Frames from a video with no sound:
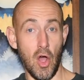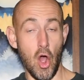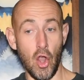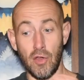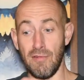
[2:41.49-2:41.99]

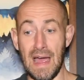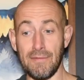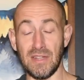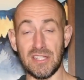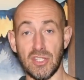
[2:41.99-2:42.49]
on
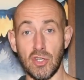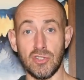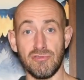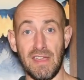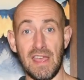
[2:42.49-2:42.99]
arrival into the
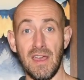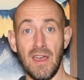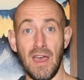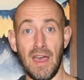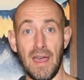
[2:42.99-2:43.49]
country
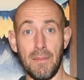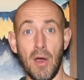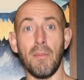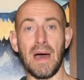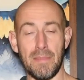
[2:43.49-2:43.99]

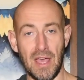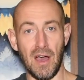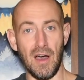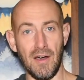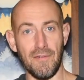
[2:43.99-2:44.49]
on my
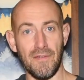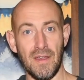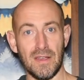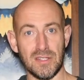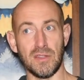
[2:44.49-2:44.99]
behalf,
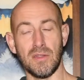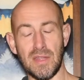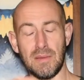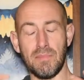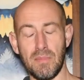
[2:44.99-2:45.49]
so that
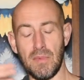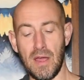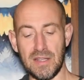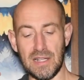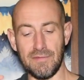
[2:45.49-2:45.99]
the
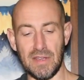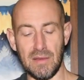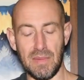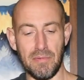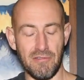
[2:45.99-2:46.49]
delivery
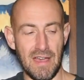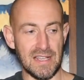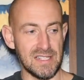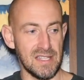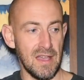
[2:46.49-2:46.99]
can be
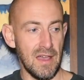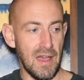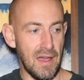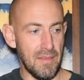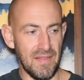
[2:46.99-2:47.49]
progressed,
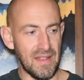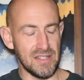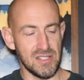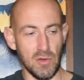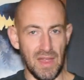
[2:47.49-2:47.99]
and then
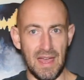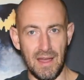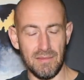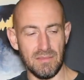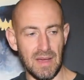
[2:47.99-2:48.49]
just all
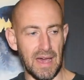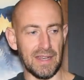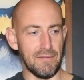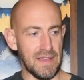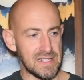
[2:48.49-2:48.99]
their
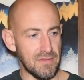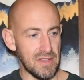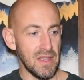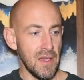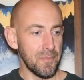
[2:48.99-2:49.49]
handling fees and
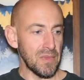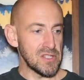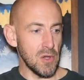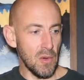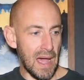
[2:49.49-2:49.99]
everything.
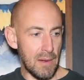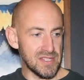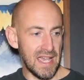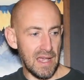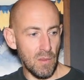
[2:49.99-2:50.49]
So I was
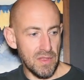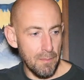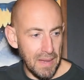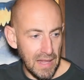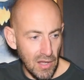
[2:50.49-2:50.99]
hit with a
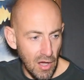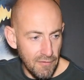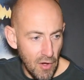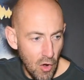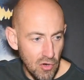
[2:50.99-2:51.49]
bill of
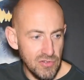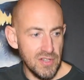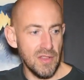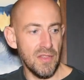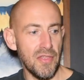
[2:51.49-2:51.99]

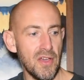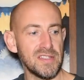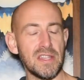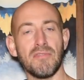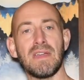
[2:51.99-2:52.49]

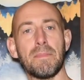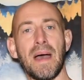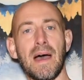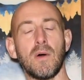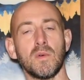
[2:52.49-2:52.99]

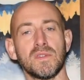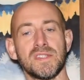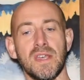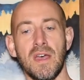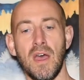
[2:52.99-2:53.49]

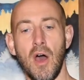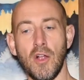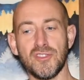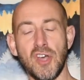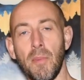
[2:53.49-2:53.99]
£133
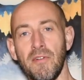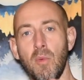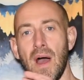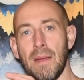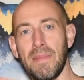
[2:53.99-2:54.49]
on top of
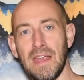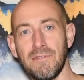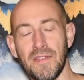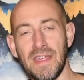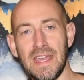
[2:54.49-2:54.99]
what I paid
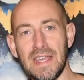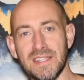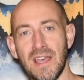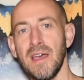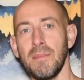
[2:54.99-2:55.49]
for
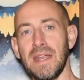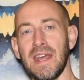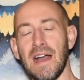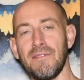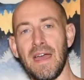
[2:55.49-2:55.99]
these,
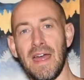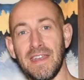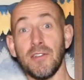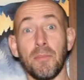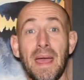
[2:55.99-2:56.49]
meaning I've
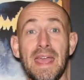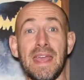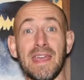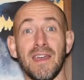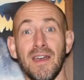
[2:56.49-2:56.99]
ended up
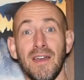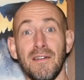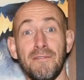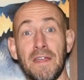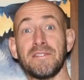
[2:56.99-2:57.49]
paying
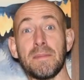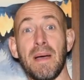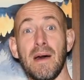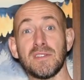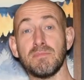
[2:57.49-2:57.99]

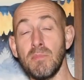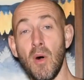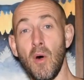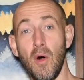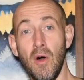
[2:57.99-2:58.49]
£50
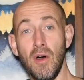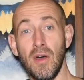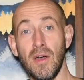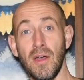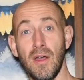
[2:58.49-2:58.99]
more
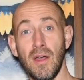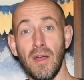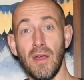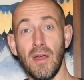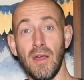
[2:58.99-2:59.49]

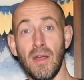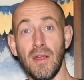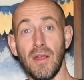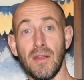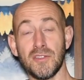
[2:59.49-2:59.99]

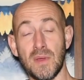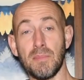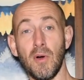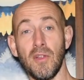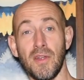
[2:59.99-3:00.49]
to
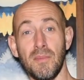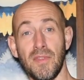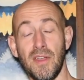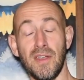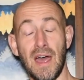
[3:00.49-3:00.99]
import them
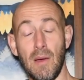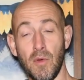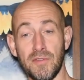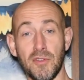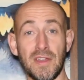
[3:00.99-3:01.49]
than I would have done